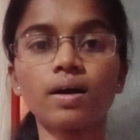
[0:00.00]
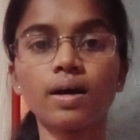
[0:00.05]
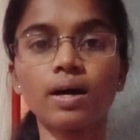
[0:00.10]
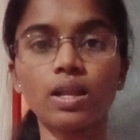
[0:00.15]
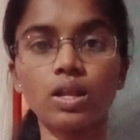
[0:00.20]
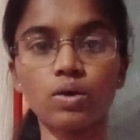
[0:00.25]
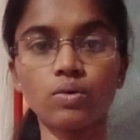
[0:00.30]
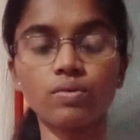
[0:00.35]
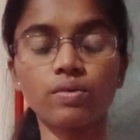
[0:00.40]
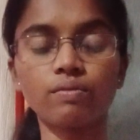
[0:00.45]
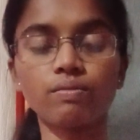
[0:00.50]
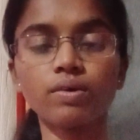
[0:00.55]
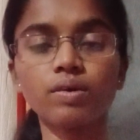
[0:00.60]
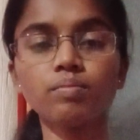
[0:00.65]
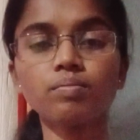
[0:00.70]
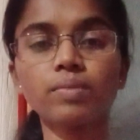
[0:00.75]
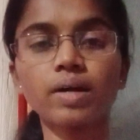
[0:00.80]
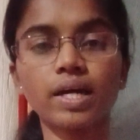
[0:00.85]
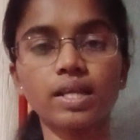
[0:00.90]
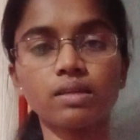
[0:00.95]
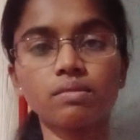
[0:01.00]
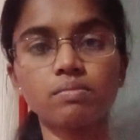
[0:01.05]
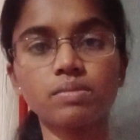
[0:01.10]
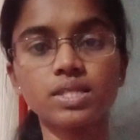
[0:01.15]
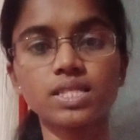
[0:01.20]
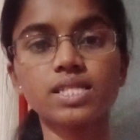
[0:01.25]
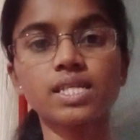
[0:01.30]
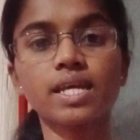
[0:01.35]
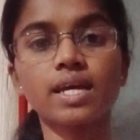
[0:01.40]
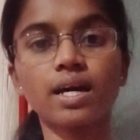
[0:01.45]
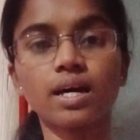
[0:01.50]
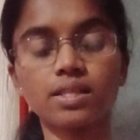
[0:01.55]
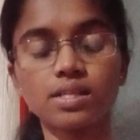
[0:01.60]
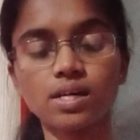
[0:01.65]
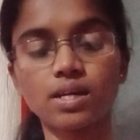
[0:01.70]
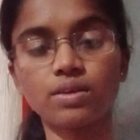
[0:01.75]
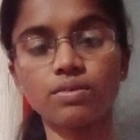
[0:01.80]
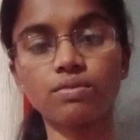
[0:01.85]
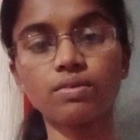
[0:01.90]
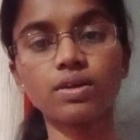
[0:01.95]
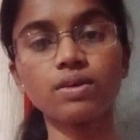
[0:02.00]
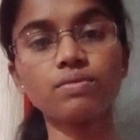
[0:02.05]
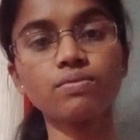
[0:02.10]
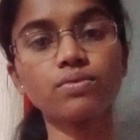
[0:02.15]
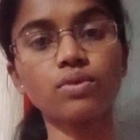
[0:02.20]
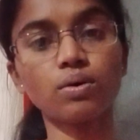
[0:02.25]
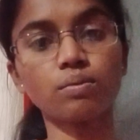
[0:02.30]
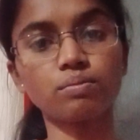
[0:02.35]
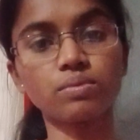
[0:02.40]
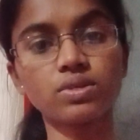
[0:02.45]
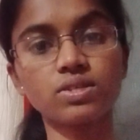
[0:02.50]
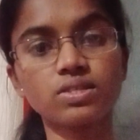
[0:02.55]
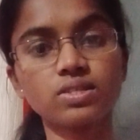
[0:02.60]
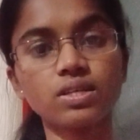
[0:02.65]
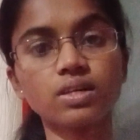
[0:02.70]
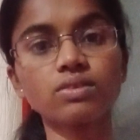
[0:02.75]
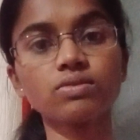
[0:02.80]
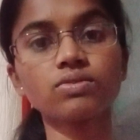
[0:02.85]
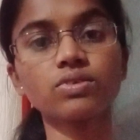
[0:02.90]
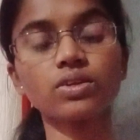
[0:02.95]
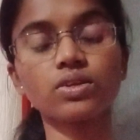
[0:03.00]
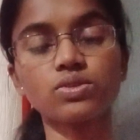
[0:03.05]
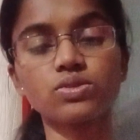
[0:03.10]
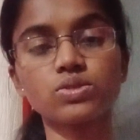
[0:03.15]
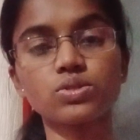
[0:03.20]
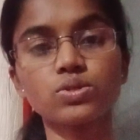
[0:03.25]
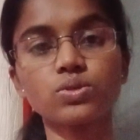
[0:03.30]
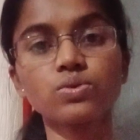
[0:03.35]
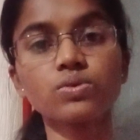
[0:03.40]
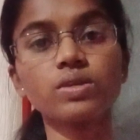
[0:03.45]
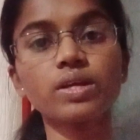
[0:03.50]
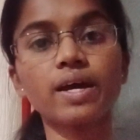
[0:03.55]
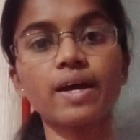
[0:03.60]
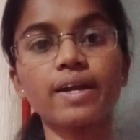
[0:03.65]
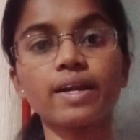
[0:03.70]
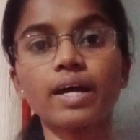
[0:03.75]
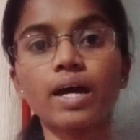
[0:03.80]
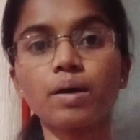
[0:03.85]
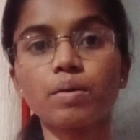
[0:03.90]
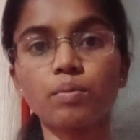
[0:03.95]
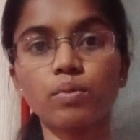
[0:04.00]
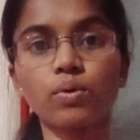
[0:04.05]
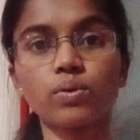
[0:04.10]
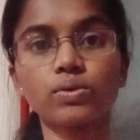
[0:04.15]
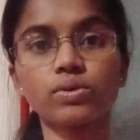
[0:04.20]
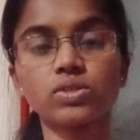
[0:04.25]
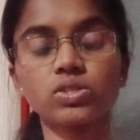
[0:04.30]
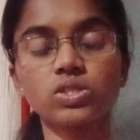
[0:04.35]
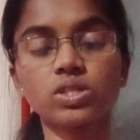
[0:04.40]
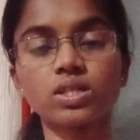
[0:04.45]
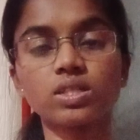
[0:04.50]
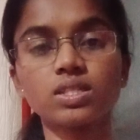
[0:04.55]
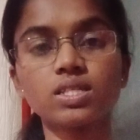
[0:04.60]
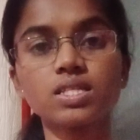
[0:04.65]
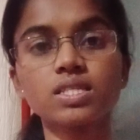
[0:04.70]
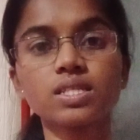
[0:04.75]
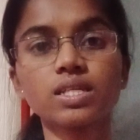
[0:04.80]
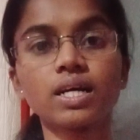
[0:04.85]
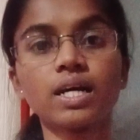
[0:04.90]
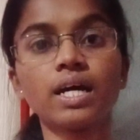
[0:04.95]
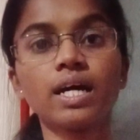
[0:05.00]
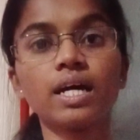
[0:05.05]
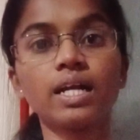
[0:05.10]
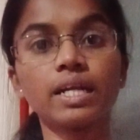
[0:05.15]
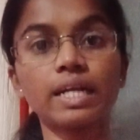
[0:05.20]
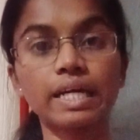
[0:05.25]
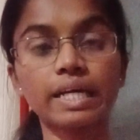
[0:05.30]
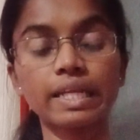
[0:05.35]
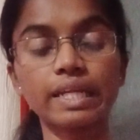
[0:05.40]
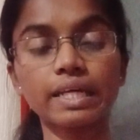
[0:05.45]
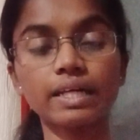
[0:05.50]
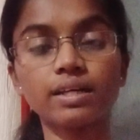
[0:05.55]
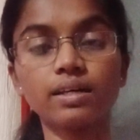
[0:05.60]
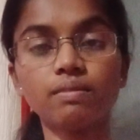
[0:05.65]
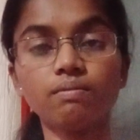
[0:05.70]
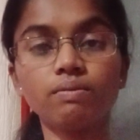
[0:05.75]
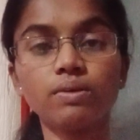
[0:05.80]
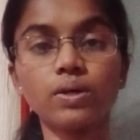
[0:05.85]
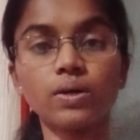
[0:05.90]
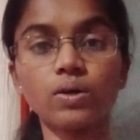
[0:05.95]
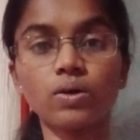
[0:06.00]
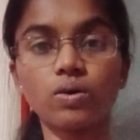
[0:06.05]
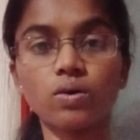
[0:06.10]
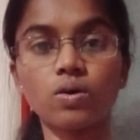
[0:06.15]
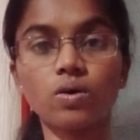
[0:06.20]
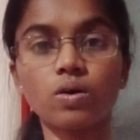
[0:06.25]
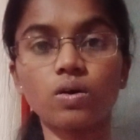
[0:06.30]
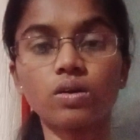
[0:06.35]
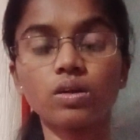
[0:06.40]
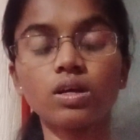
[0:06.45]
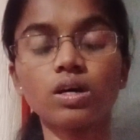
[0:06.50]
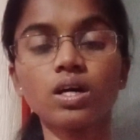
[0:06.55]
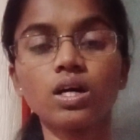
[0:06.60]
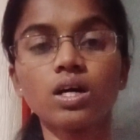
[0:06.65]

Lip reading: Hello everyone, my name is Neha Danavle from Brissang Training Institute and I am going to share this technical video on